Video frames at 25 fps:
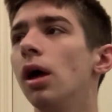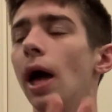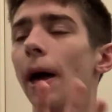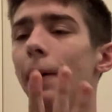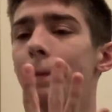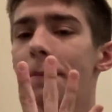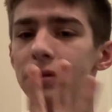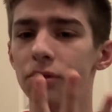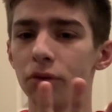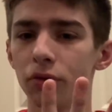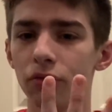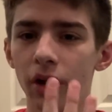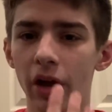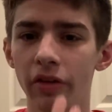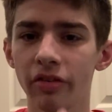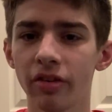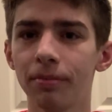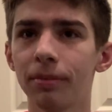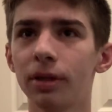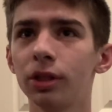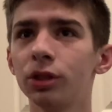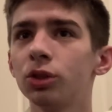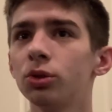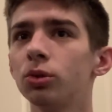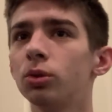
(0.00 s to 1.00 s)
Episode 5
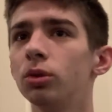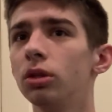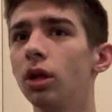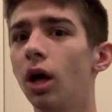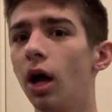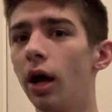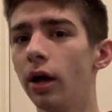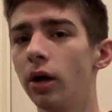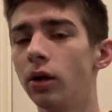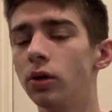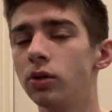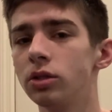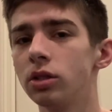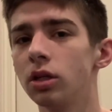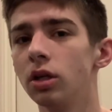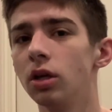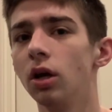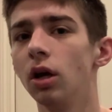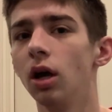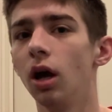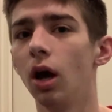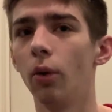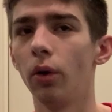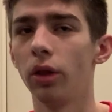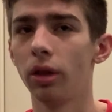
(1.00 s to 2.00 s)
commercial, Lagos.
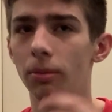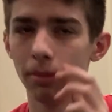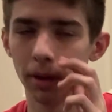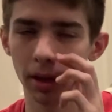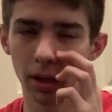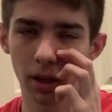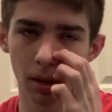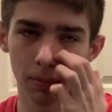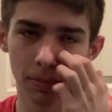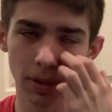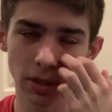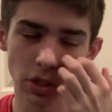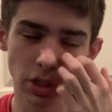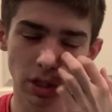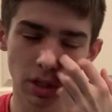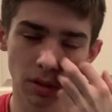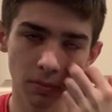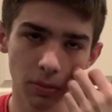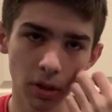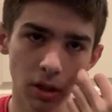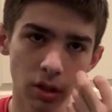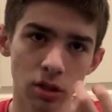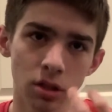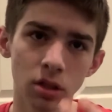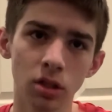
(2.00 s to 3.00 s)
When you make a mess you didn't
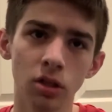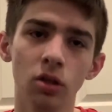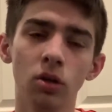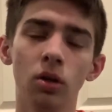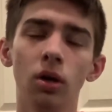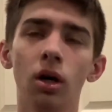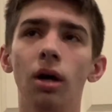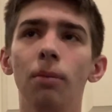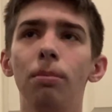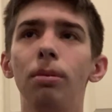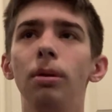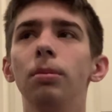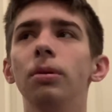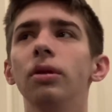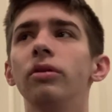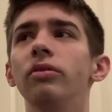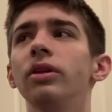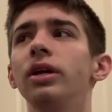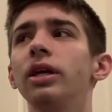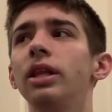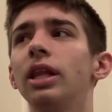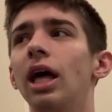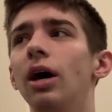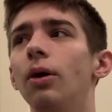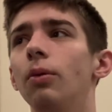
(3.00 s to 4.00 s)
mean to, people have
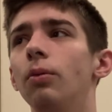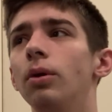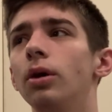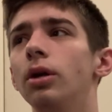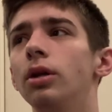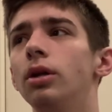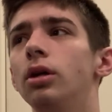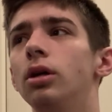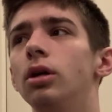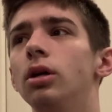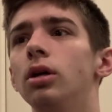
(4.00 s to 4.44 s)
linked that one